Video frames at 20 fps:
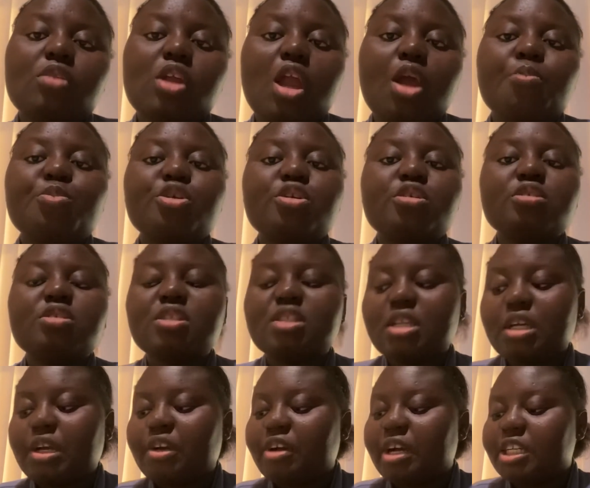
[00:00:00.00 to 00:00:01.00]
mucus
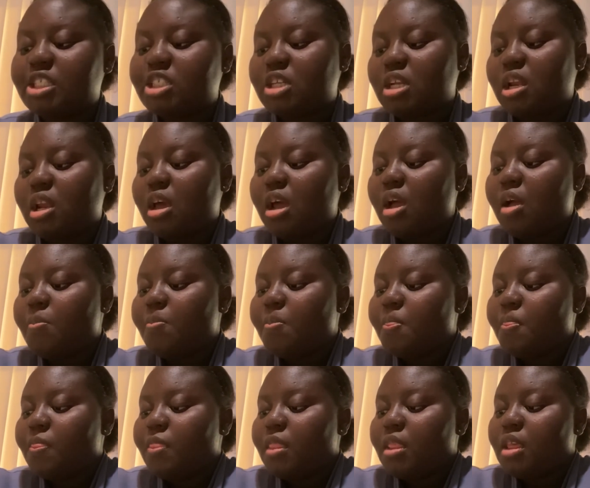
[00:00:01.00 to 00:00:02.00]
secretion.
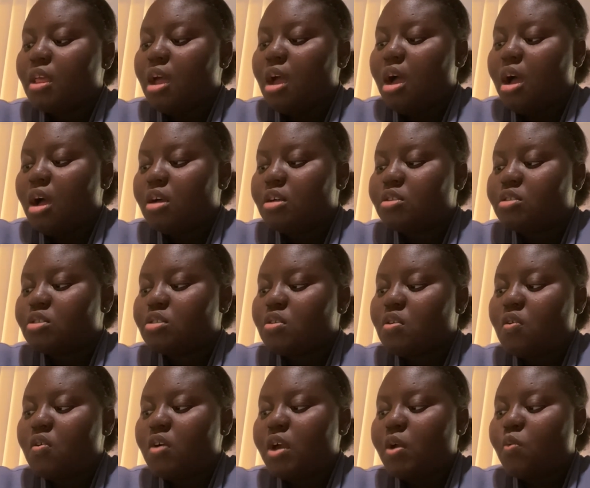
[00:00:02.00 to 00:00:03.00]

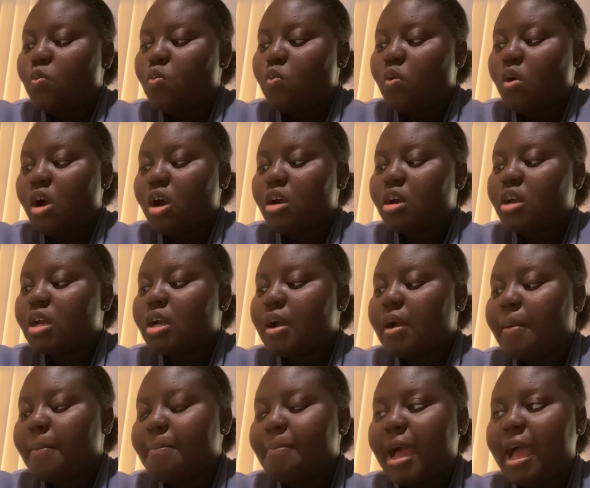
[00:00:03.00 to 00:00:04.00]
So it works
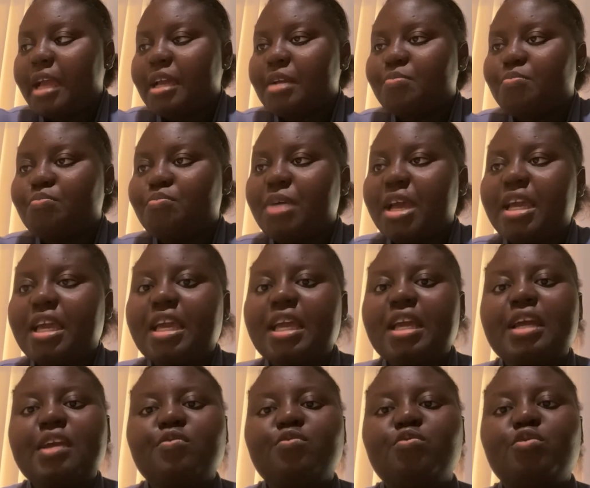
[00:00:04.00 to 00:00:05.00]
by
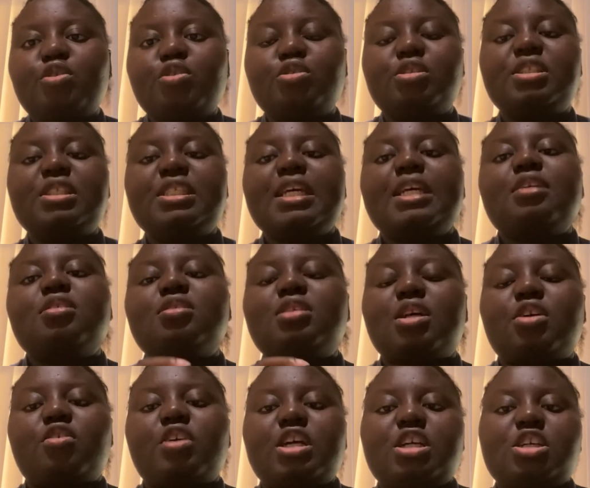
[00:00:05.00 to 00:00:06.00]
making the thick
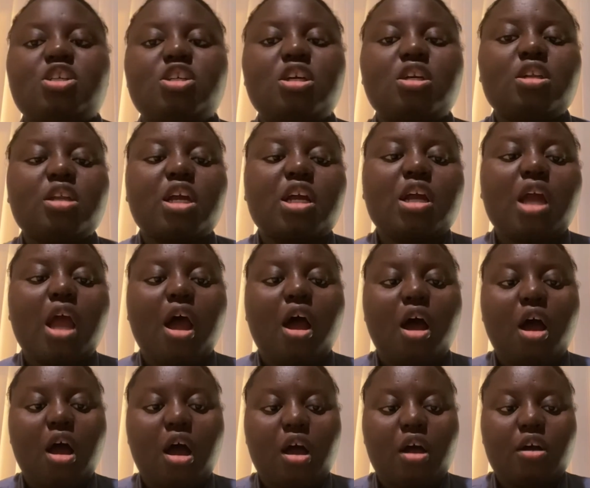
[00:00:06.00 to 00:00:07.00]
secretion
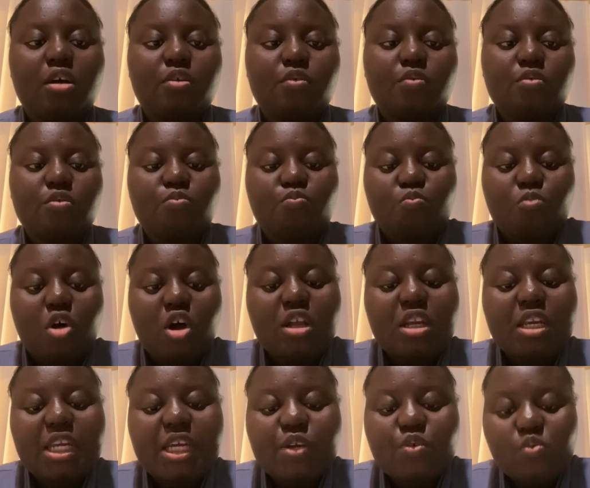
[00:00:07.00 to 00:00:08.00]
more
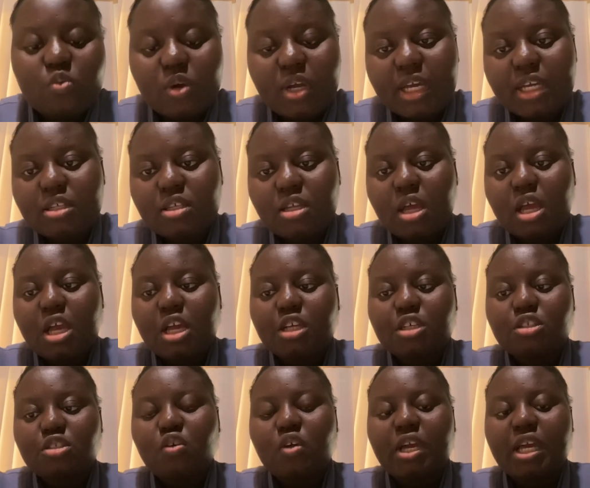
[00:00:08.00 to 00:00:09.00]
liquid
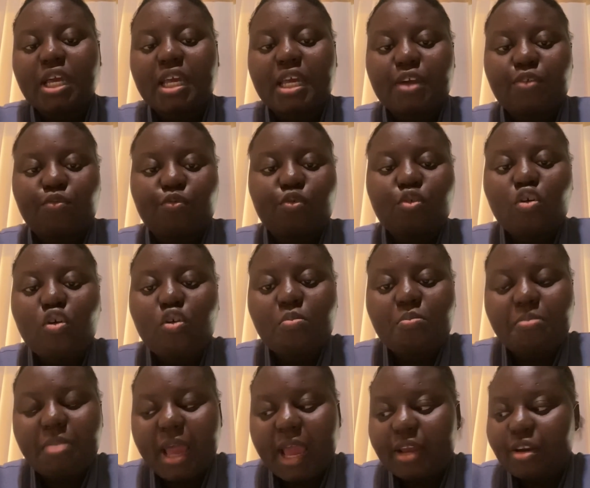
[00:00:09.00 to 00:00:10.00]
so it can flow
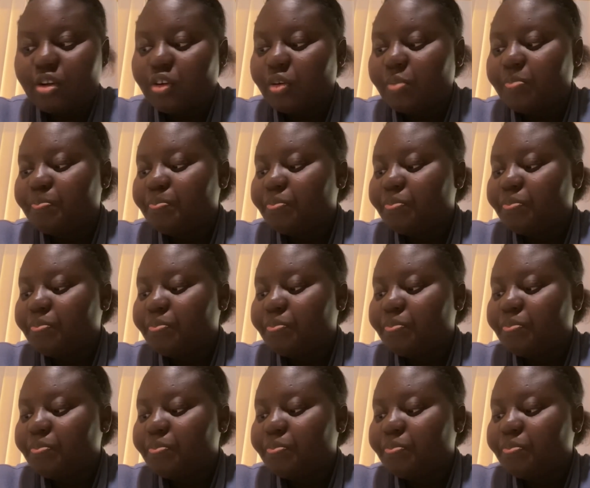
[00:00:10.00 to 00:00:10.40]
better,